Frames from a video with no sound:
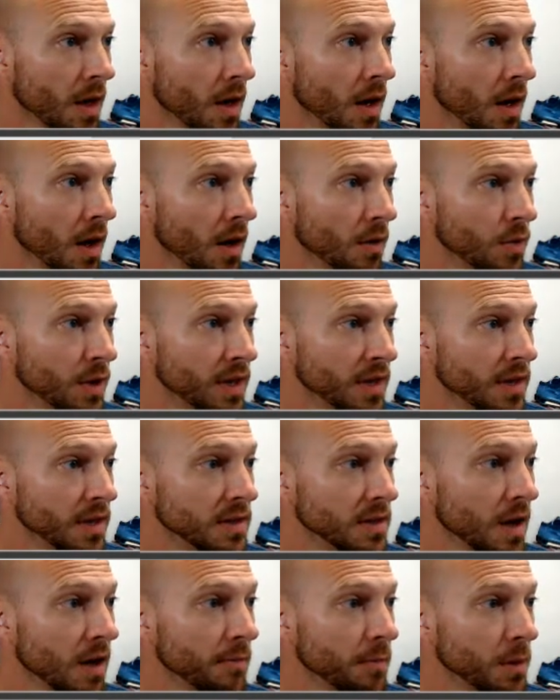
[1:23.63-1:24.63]
I'll read these
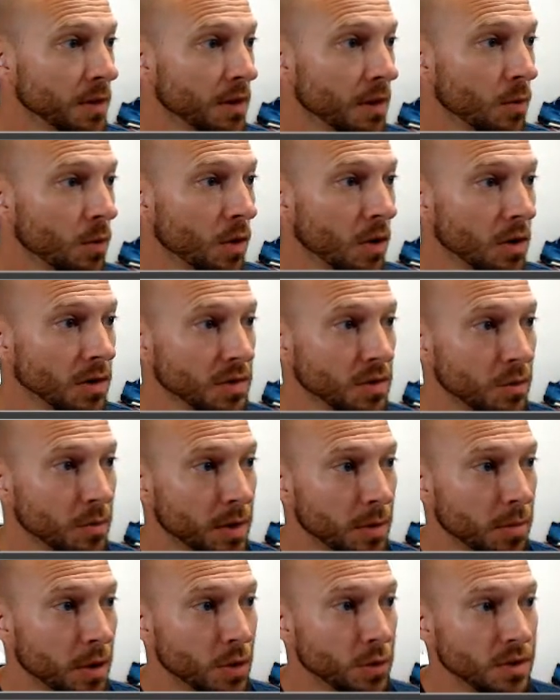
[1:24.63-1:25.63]
off, but they will also be
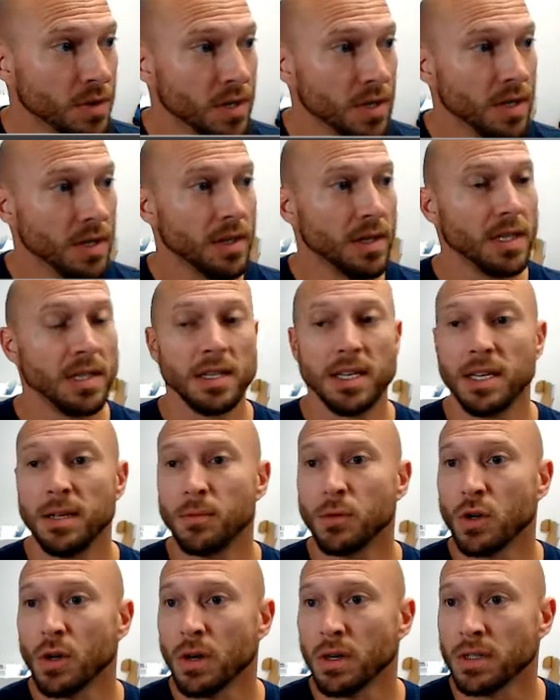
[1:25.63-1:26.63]
posted in the team
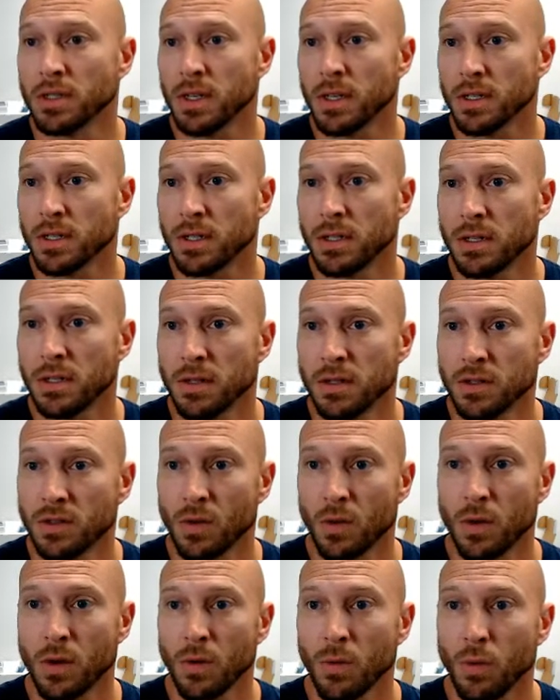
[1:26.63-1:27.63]
draw section in the
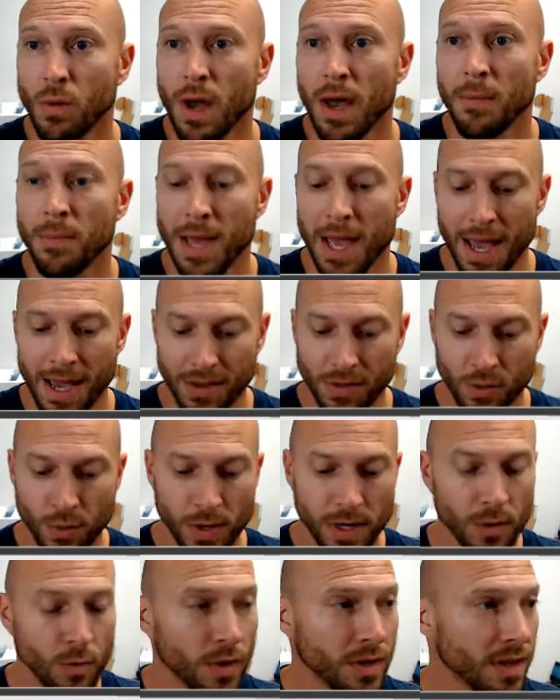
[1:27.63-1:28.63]
store. Rob, Act 3
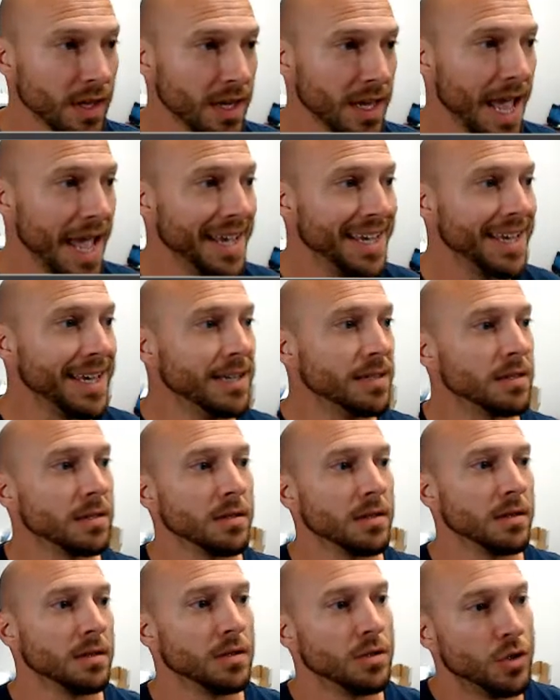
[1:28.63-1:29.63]
with the Yankees.
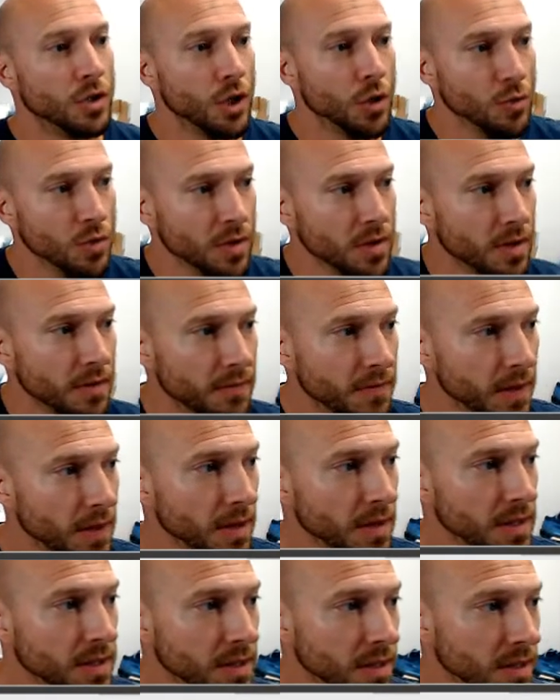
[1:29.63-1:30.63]
Juice, the
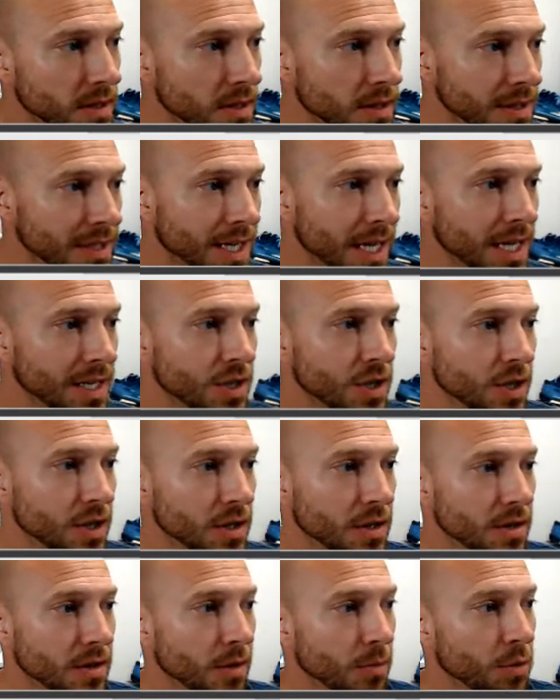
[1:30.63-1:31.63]
Phillies. Teacher,
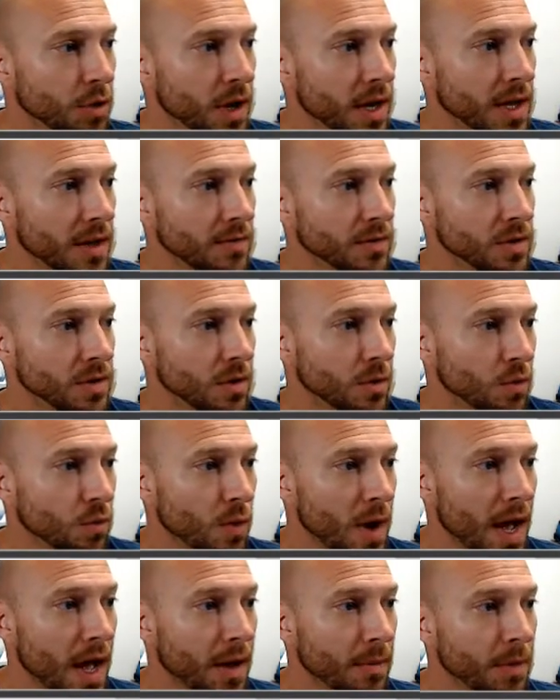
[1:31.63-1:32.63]
the Braves.
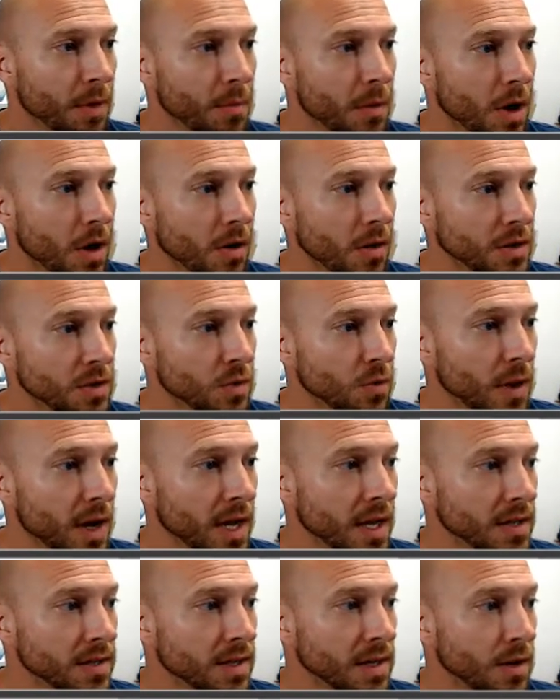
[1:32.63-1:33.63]
Rob, the Marlins,
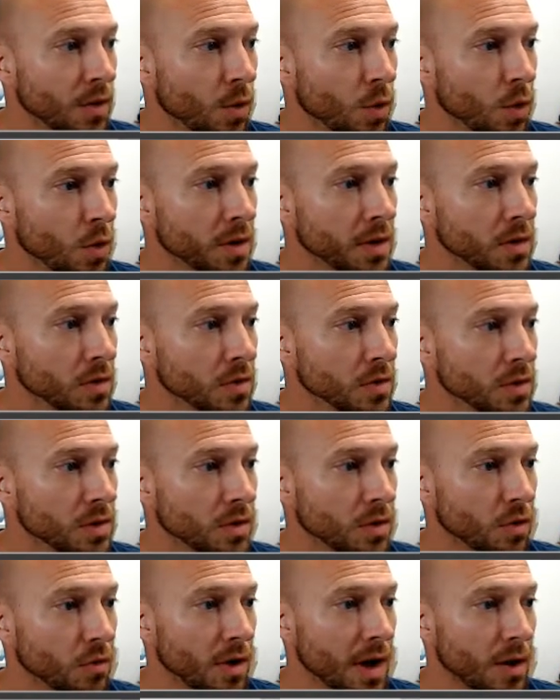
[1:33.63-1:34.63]
Rays, and Orioles.
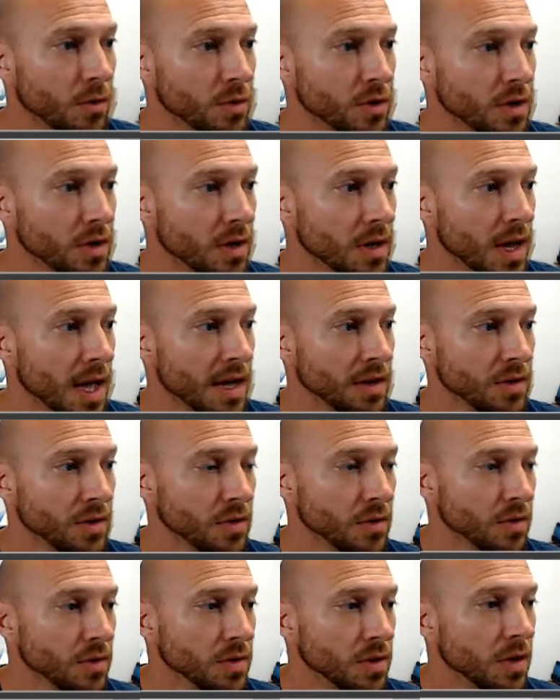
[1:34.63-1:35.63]
Grouch, the
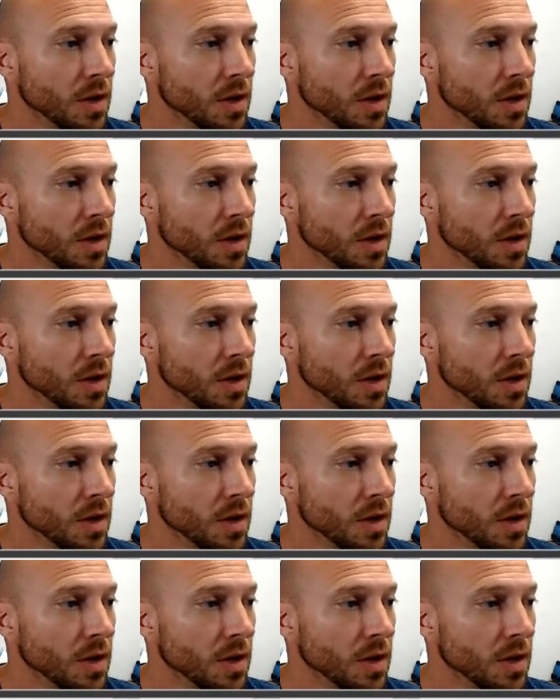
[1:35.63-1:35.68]
Nationals.